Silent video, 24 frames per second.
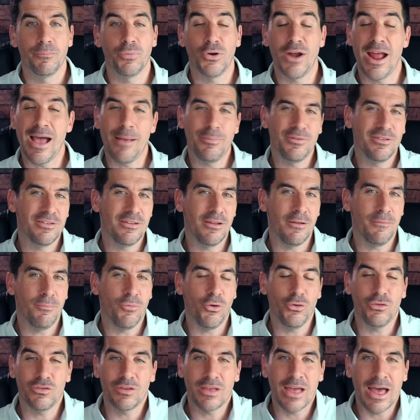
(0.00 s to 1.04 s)
Perhaps the
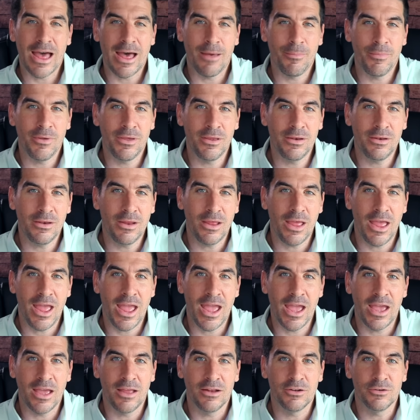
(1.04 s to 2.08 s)
most common
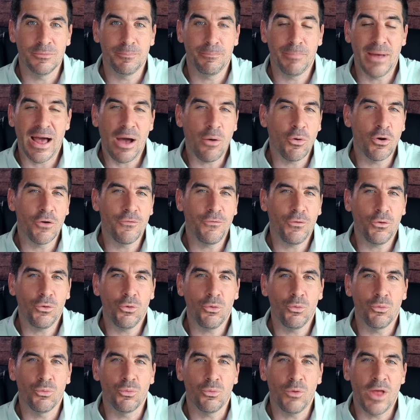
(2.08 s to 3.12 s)
and
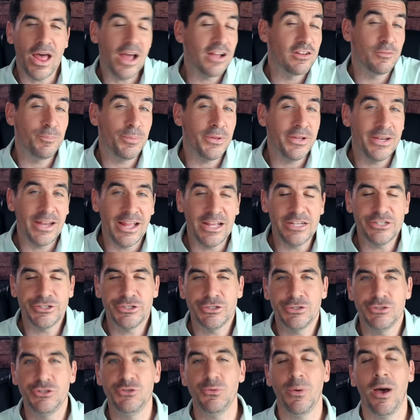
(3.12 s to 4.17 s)
powerful
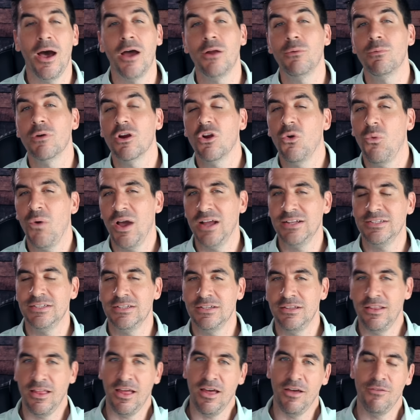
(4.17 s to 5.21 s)
explanation to
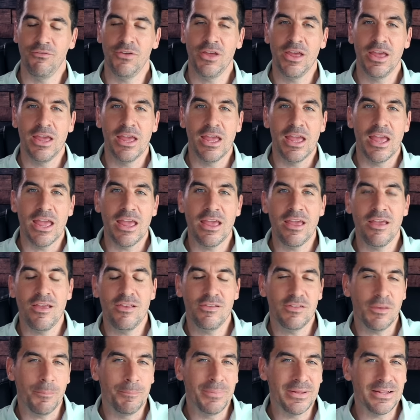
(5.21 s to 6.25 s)
unrequited love
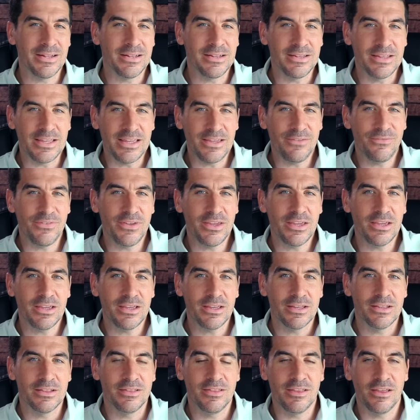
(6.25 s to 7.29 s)
is
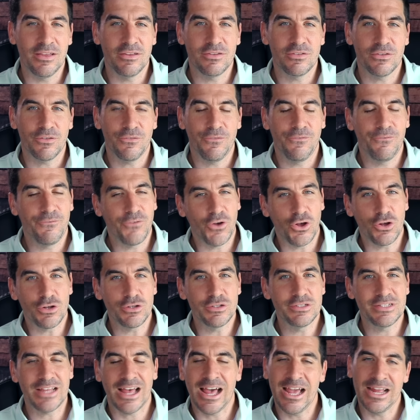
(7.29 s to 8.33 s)
believing this
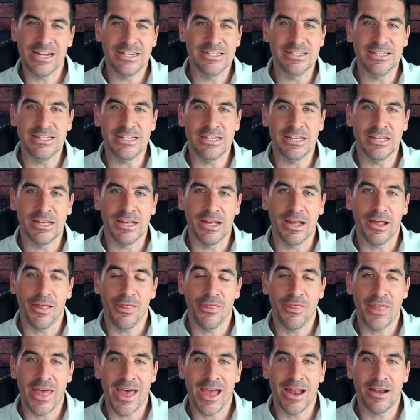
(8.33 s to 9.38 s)
false idea
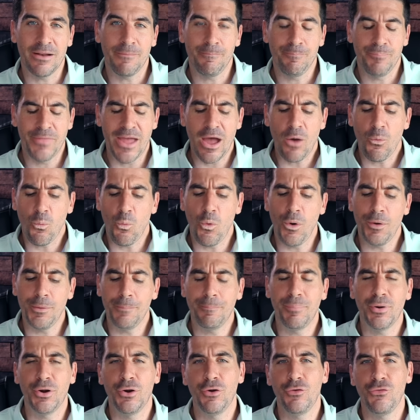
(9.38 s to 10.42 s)
that that
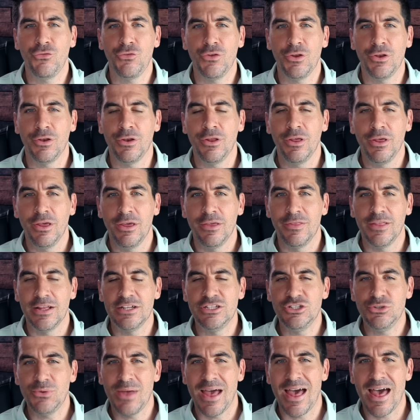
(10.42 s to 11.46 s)
one person
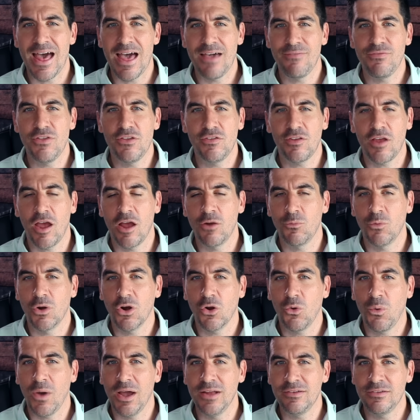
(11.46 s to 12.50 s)
that you have this
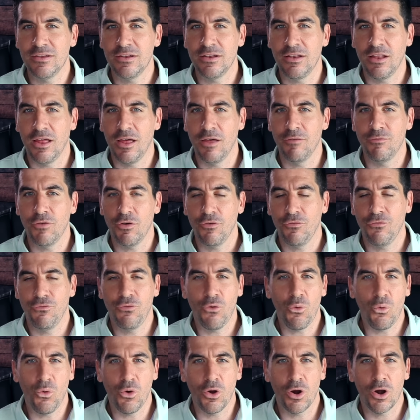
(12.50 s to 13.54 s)
unrequited love
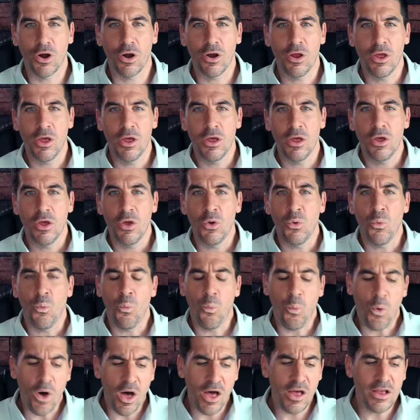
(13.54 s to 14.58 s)
for
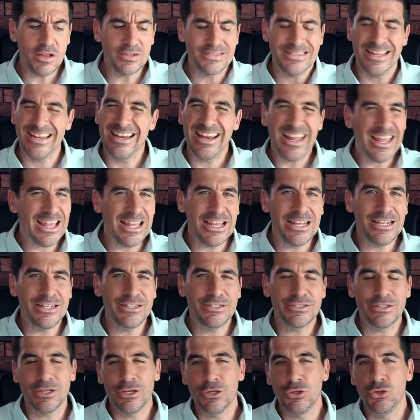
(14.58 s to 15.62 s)
was and
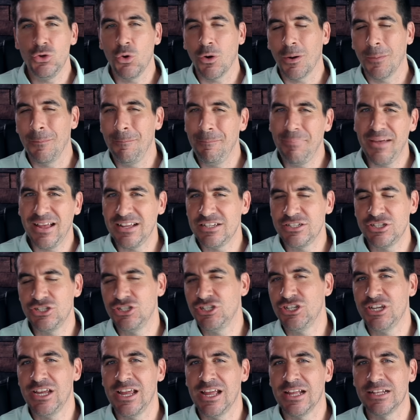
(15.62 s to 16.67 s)
is your best
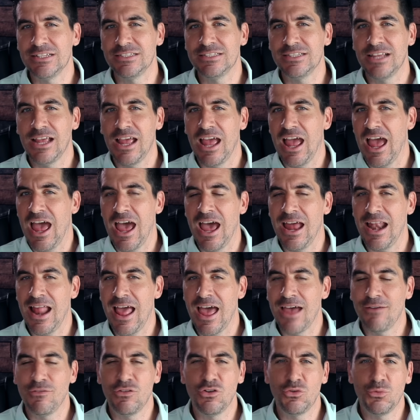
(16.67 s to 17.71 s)
chance at
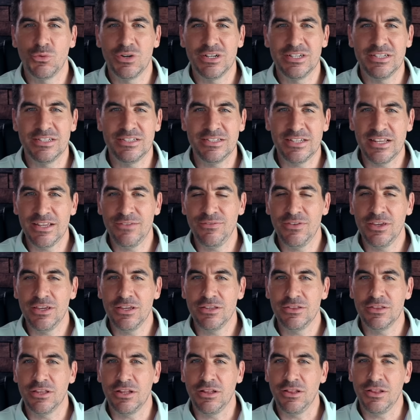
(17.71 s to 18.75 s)
ever
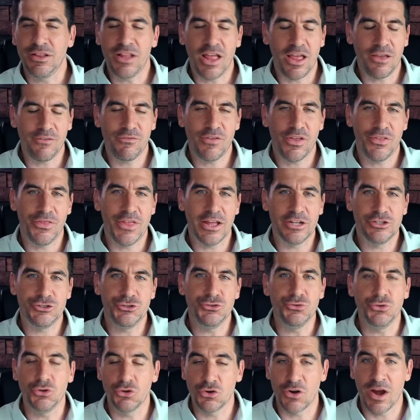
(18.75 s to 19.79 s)
receiving the love that
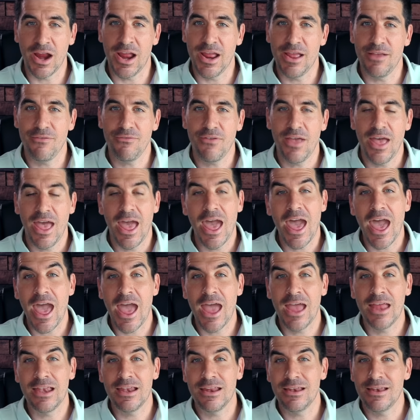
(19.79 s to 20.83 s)
you crave.
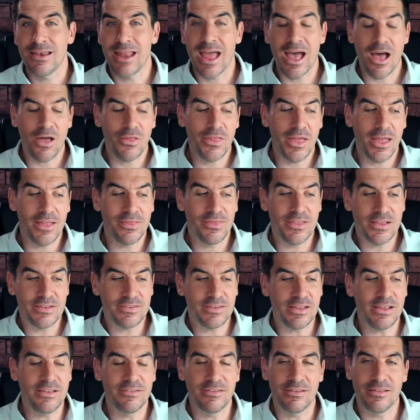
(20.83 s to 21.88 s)
And now that this
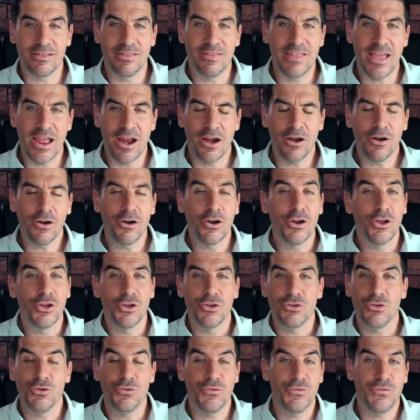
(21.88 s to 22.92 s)
isn't there,
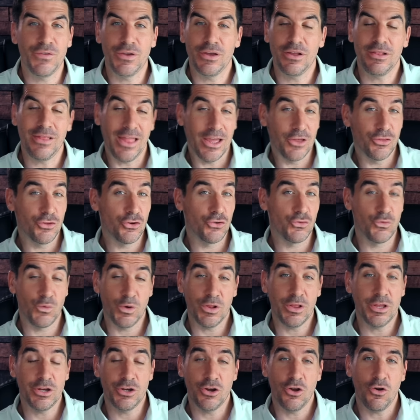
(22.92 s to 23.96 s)
you feel like there's
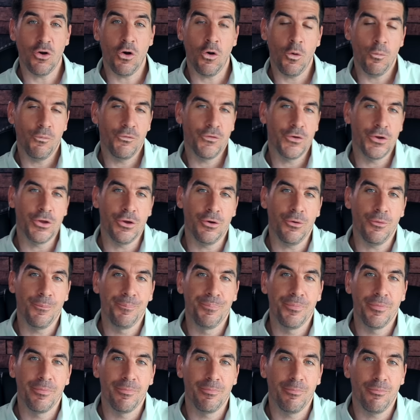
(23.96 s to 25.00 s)
really no hope for you.
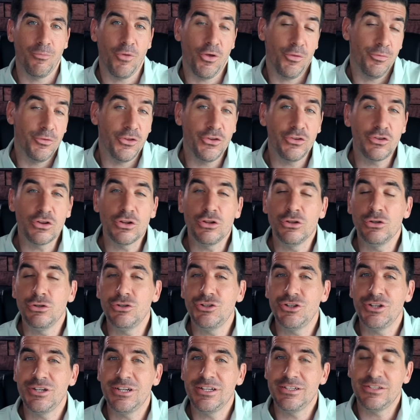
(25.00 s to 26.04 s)
Well, the
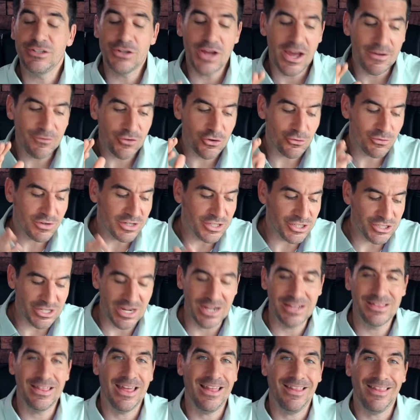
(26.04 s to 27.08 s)
solution is you have to
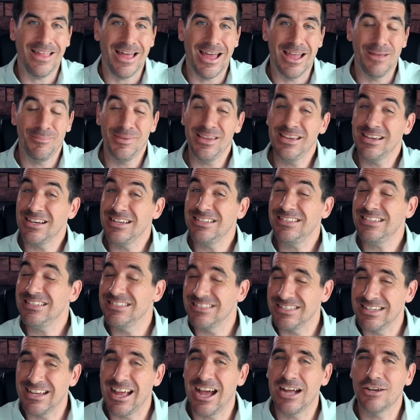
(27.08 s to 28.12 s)
reject that lie because
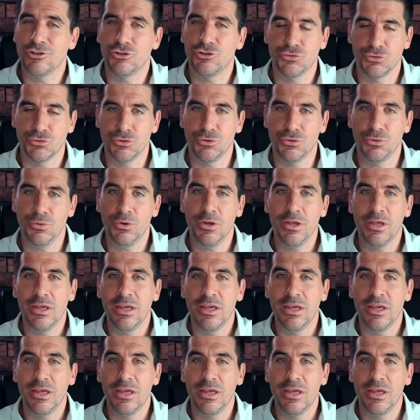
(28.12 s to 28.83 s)
it's not true.